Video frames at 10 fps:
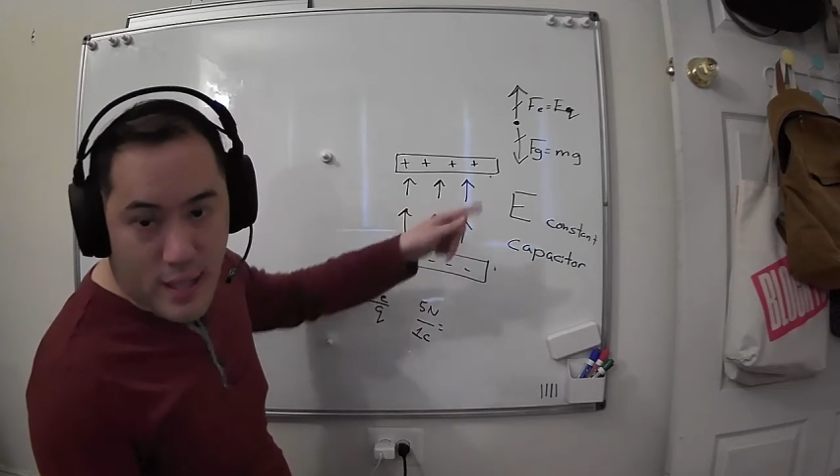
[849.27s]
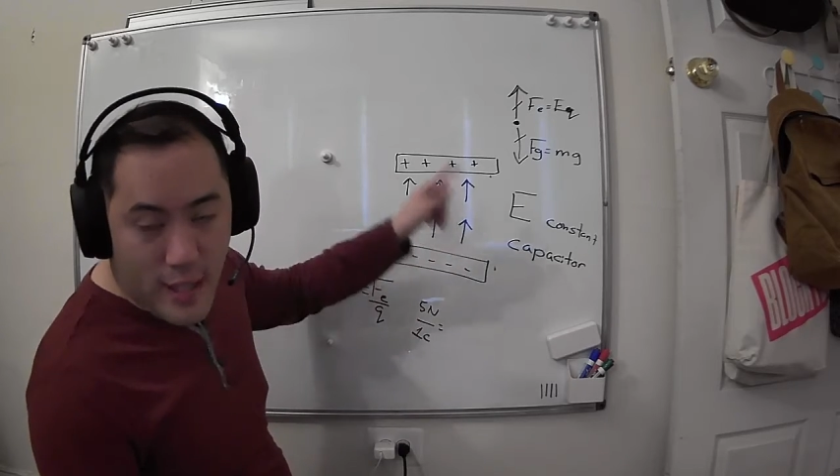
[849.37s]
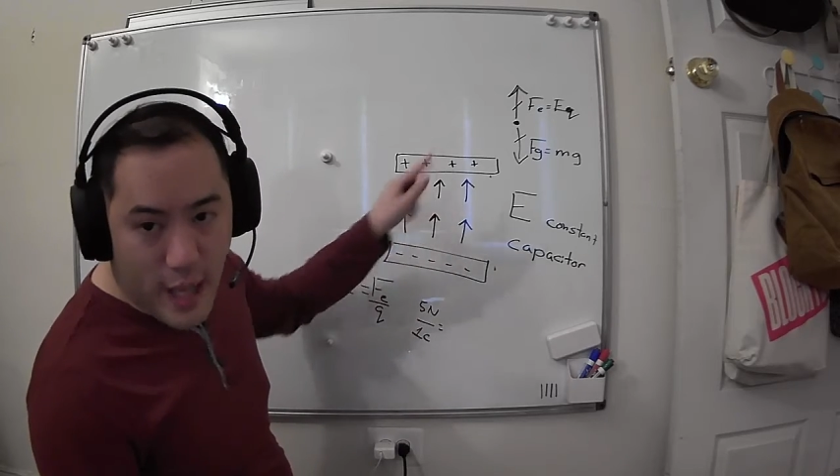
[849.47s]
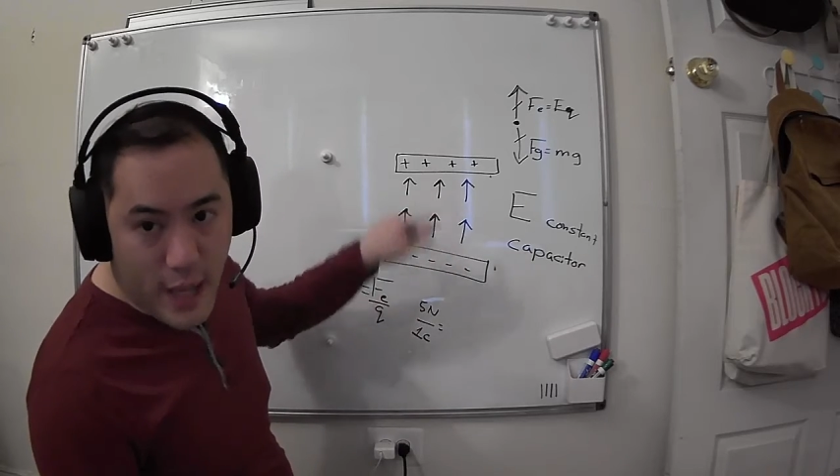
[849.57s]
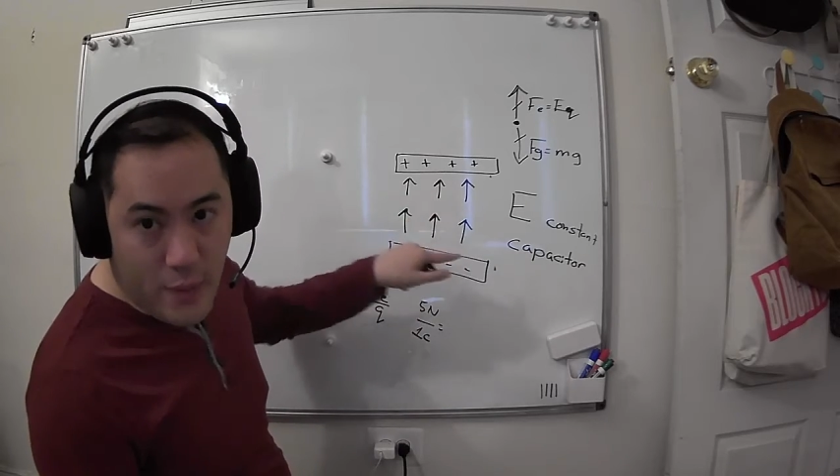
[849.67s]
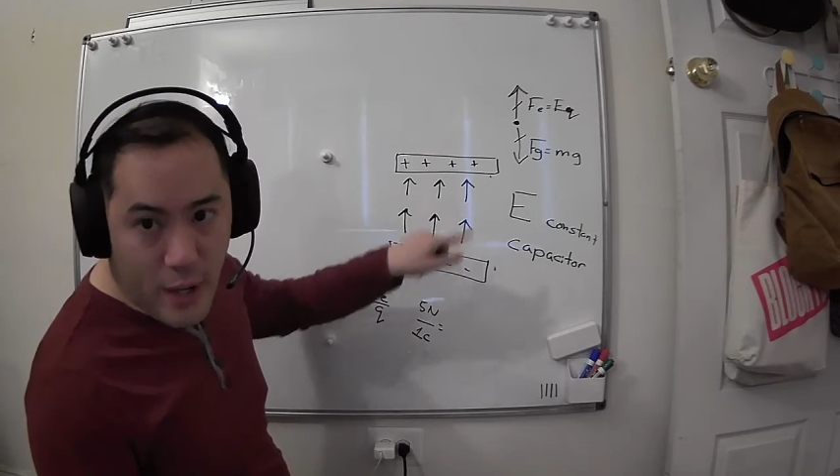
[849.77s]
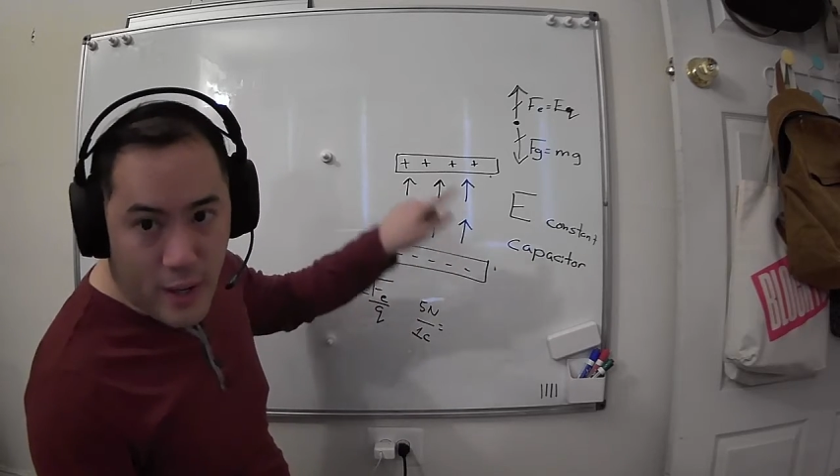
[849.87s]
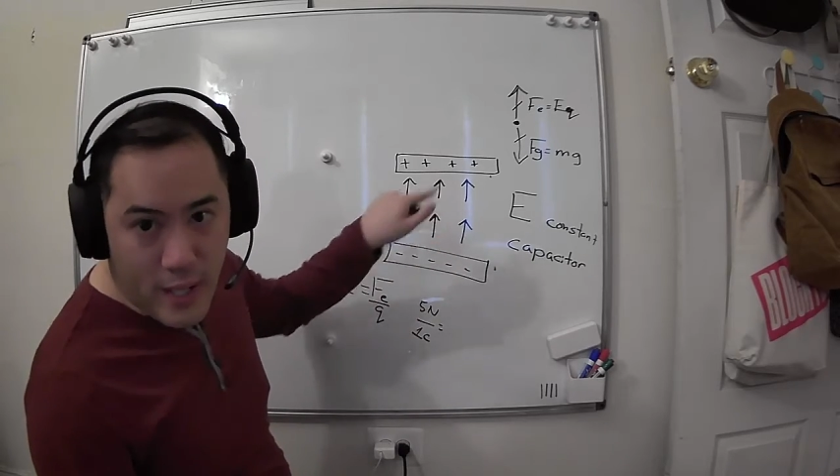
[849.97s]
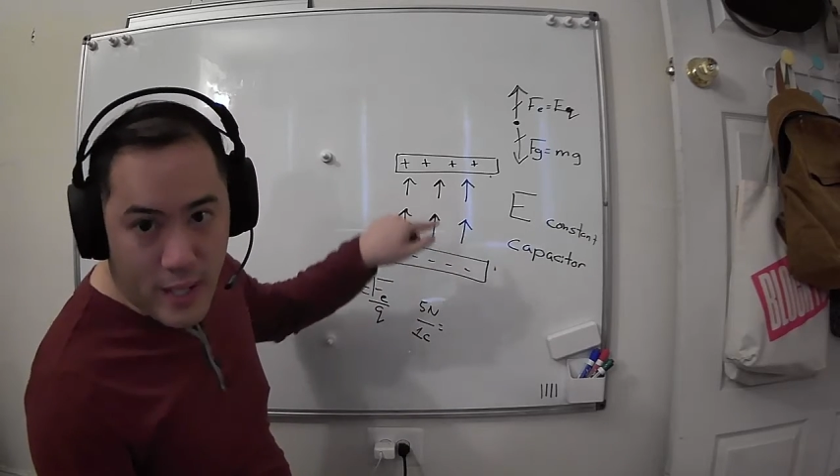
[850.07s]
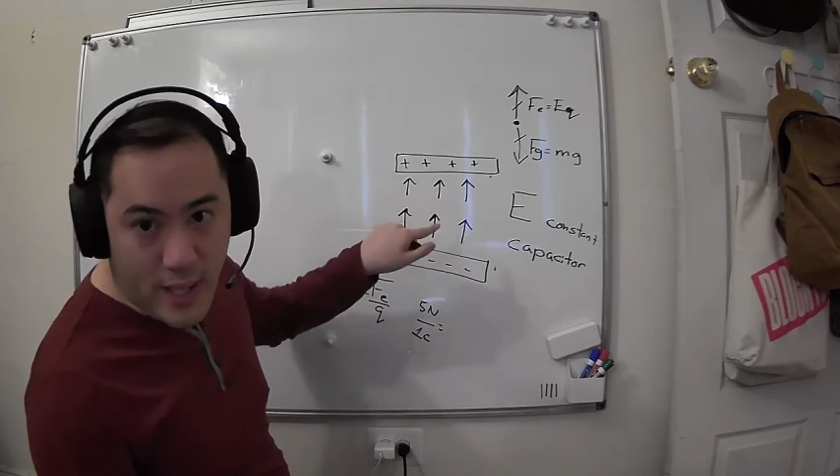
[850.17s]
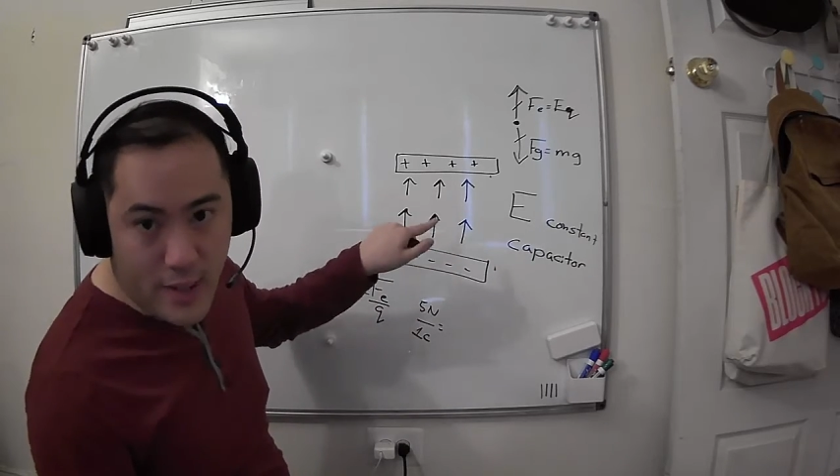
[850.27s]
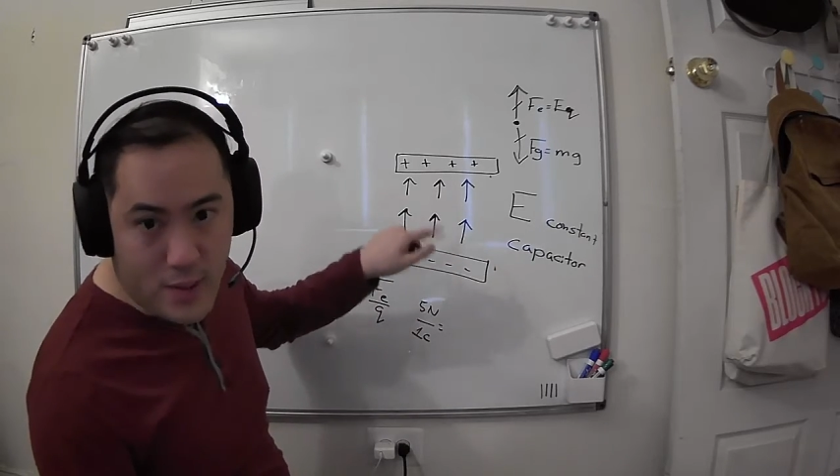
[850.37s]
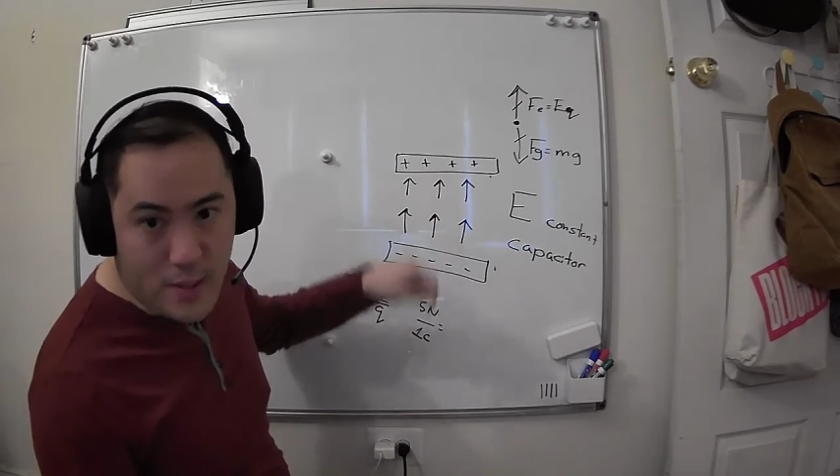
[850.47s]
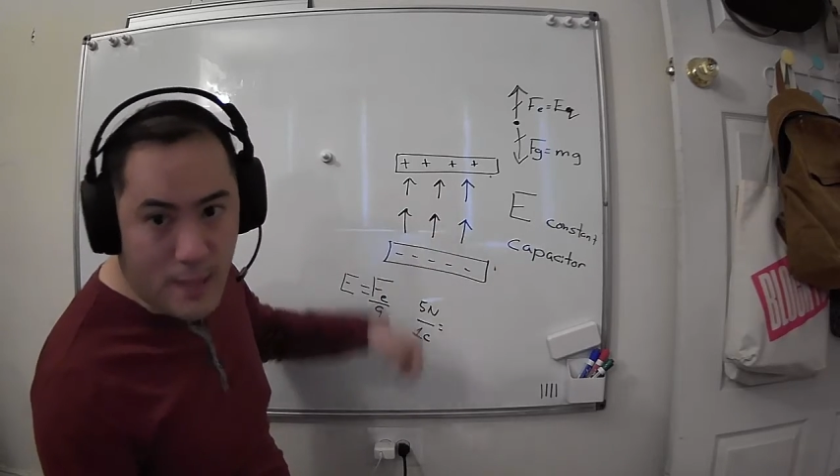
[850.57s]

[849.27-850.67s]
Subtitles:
anywhere inside those same